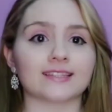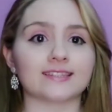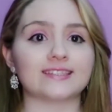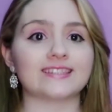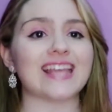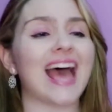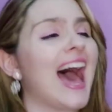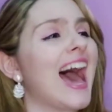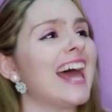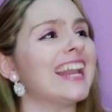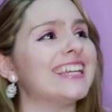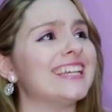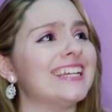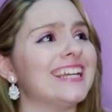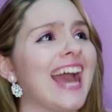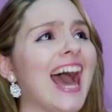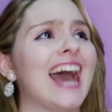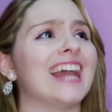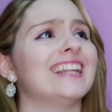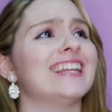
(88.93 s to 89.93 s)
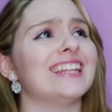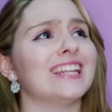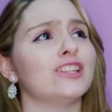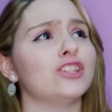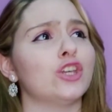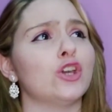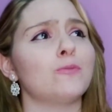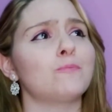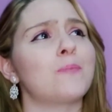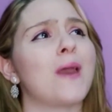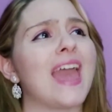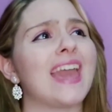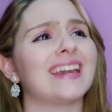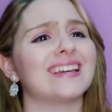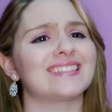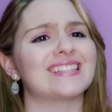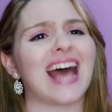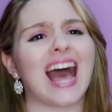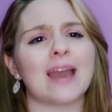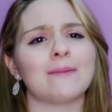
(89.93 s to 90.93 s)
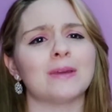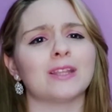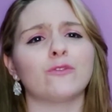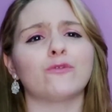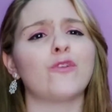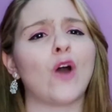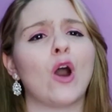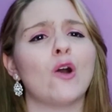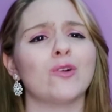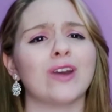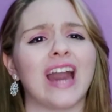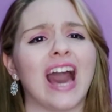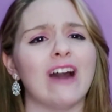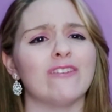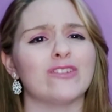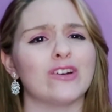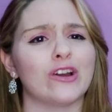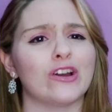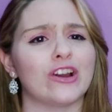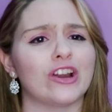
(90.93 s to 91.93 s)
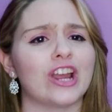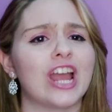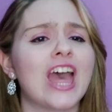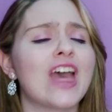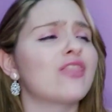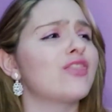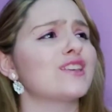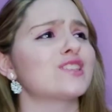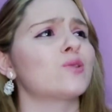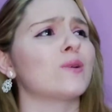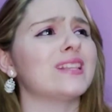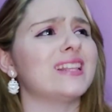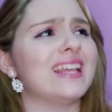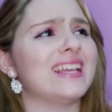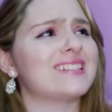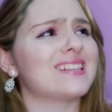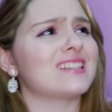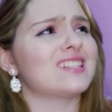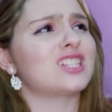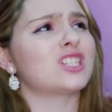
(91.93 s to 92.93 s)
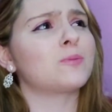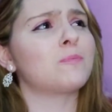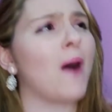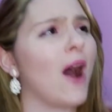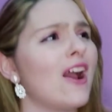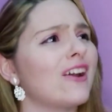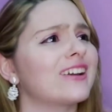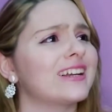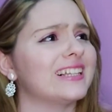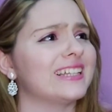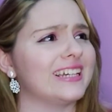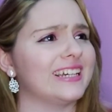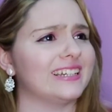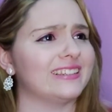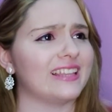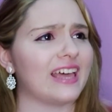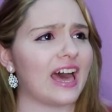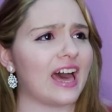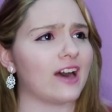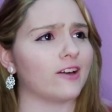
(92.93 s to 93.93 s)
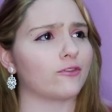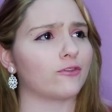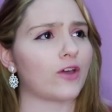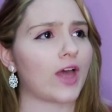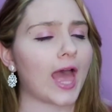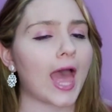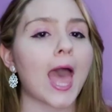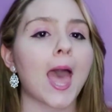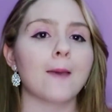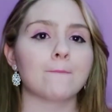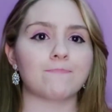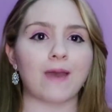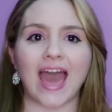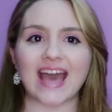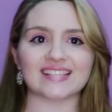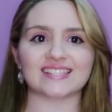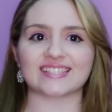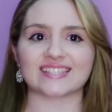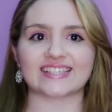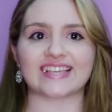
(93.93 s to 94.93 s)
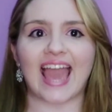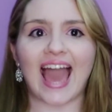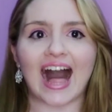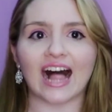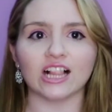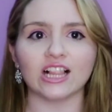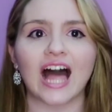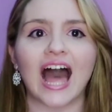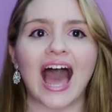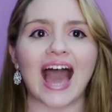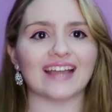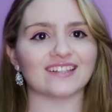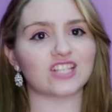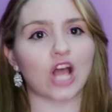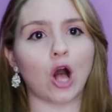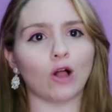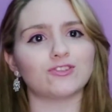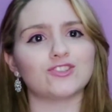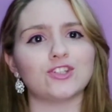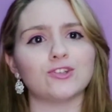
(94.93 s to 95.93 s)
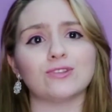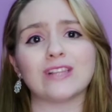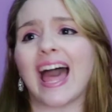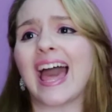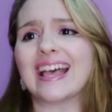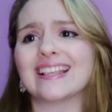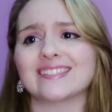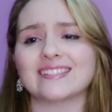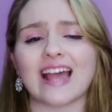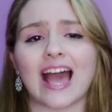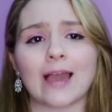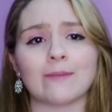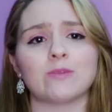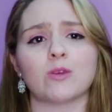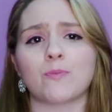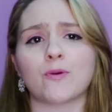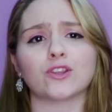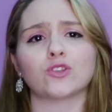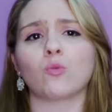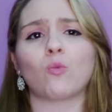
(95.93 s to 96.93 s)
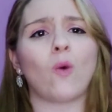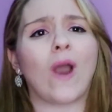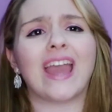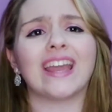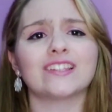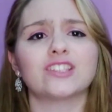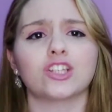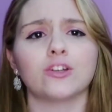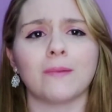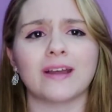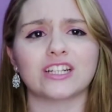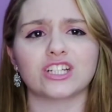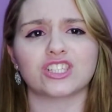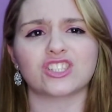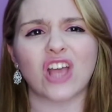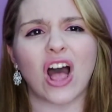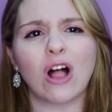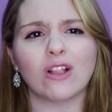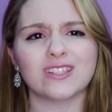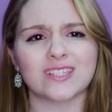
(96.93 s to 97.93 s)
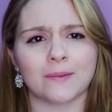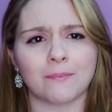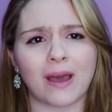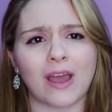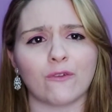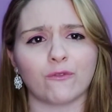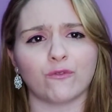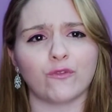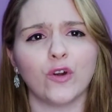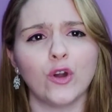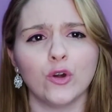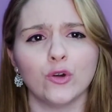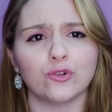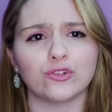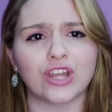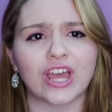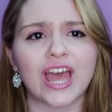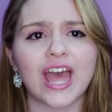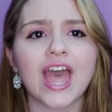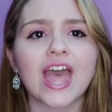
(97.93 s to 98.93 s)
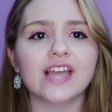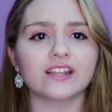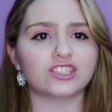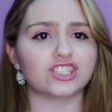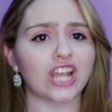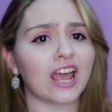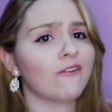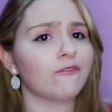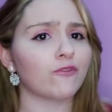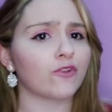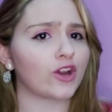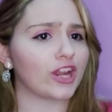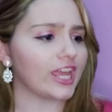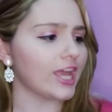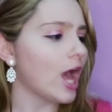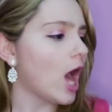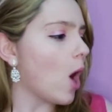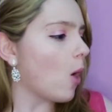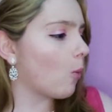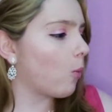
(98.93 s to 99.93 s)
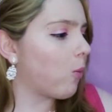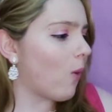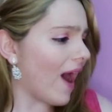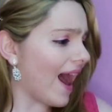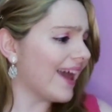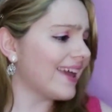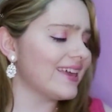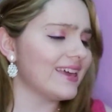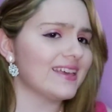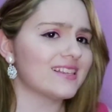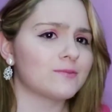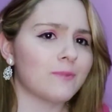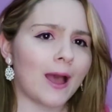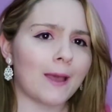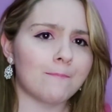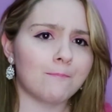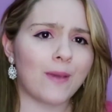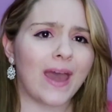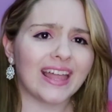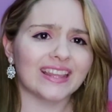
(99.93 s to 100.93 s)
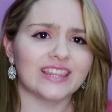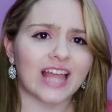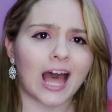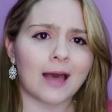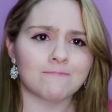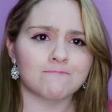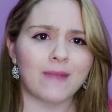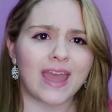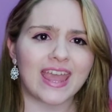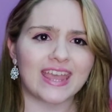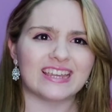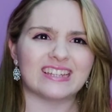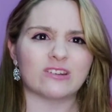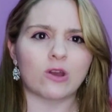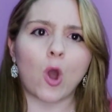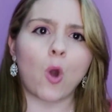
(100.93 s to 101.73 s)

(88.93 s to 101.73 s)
Daddy, I need a new pink diamond phone cover. This one isn't sparkly enough. Pascal, I told you last time you put way too much salt in my food. Jeffrey, why is my bed not made?